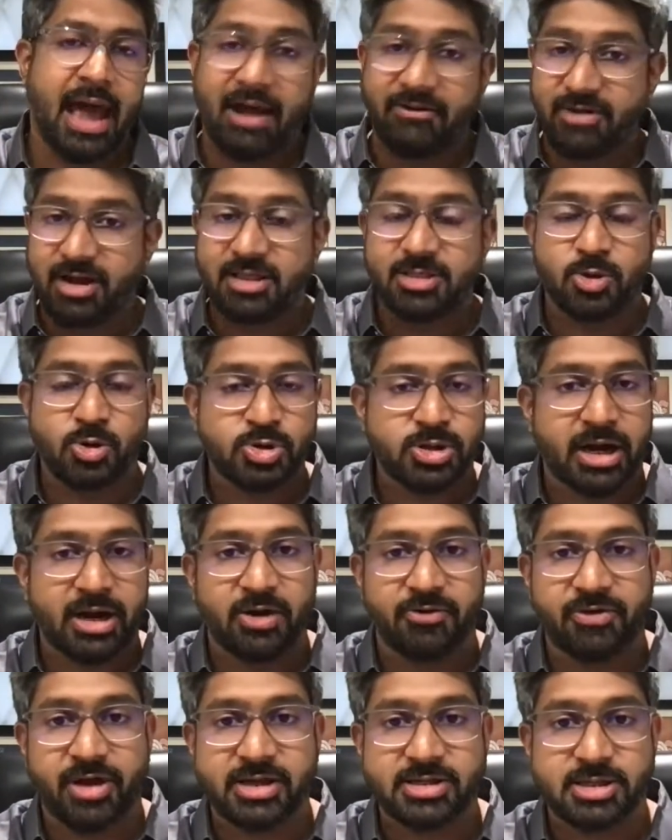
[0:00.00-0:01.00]
I've done those kind
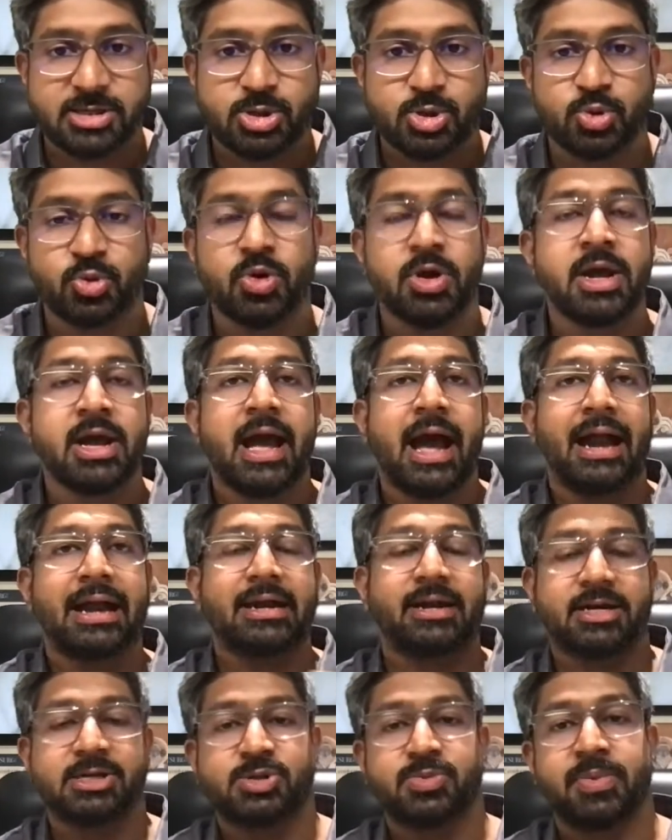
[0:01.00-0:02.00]
of cases too. And
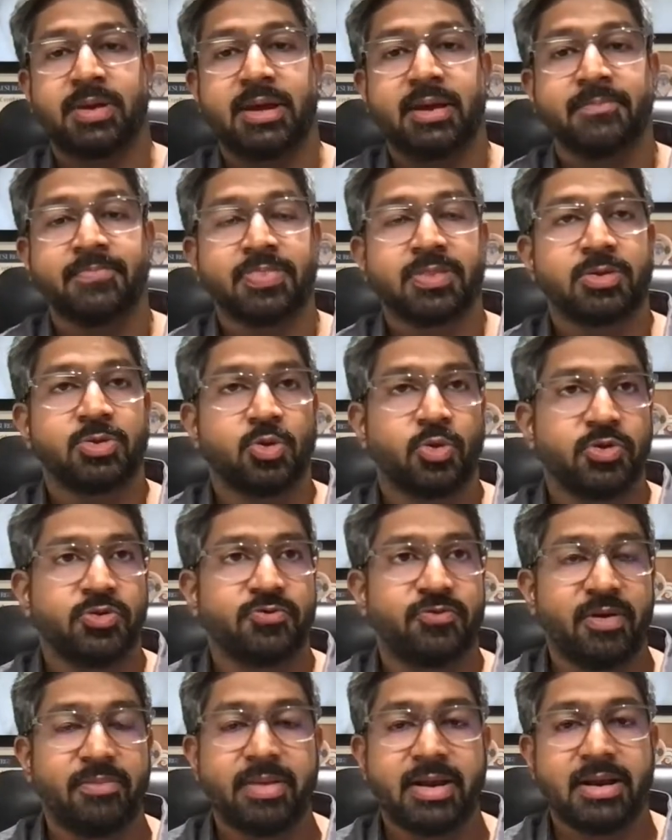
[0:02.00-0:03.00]
trust me, those
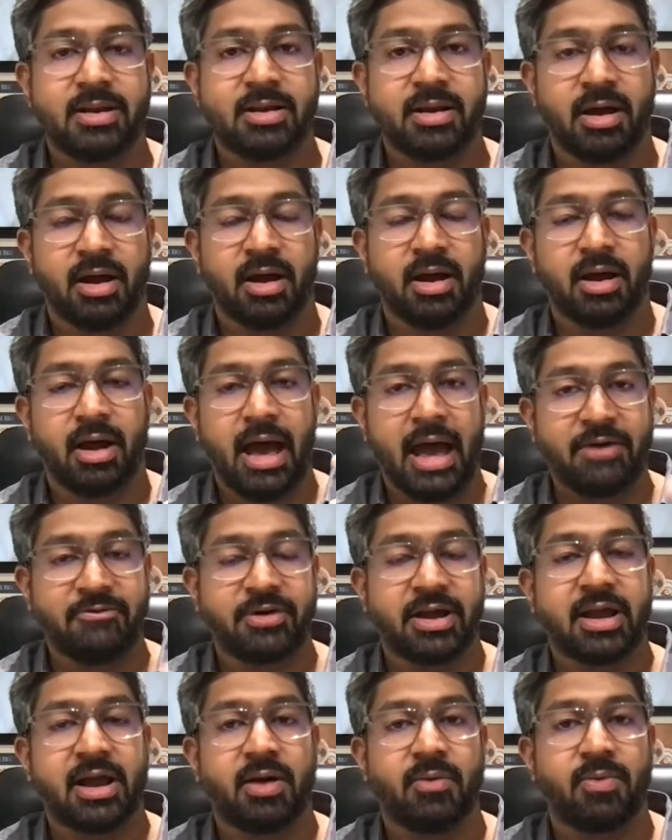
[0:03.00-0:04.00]
women have
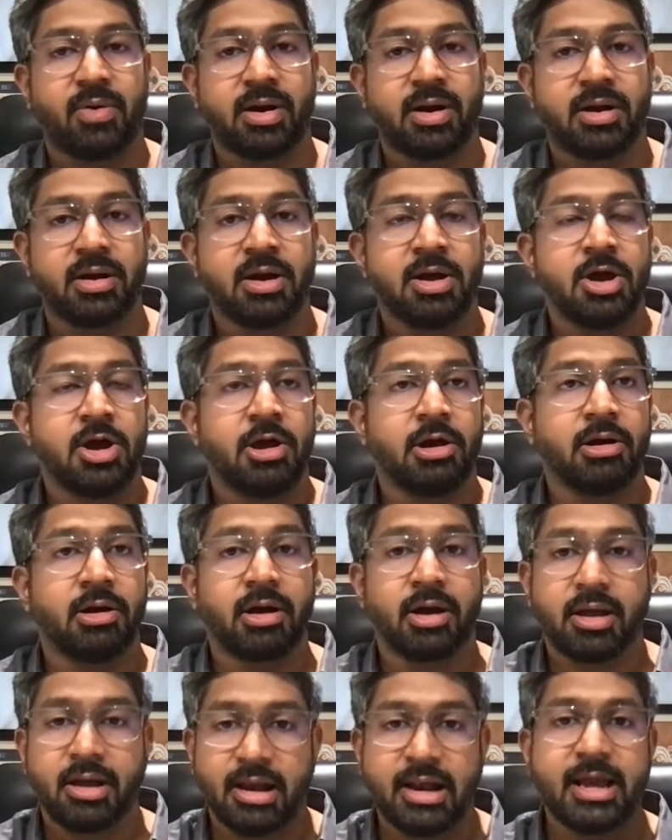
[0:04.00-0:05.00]
recovered
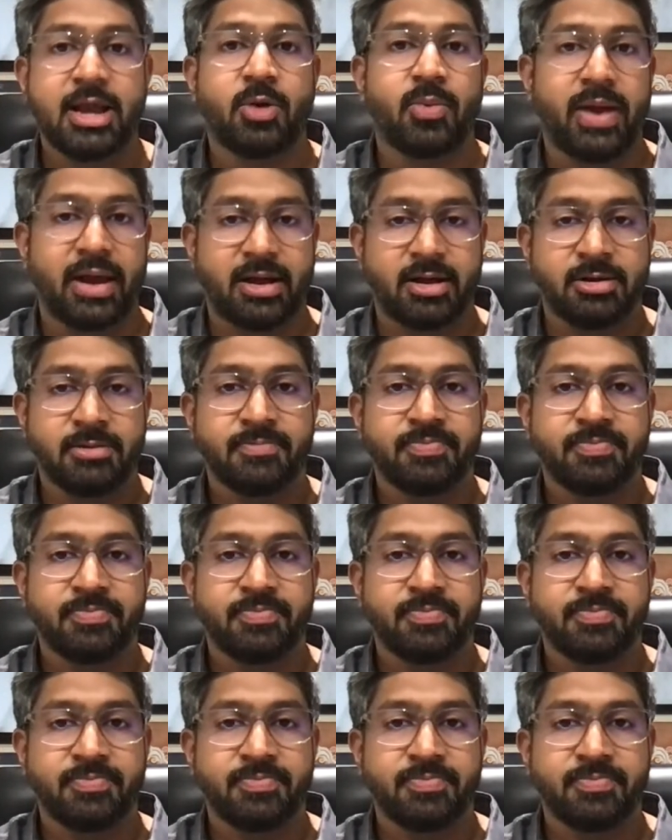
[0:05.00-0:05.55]
really quick.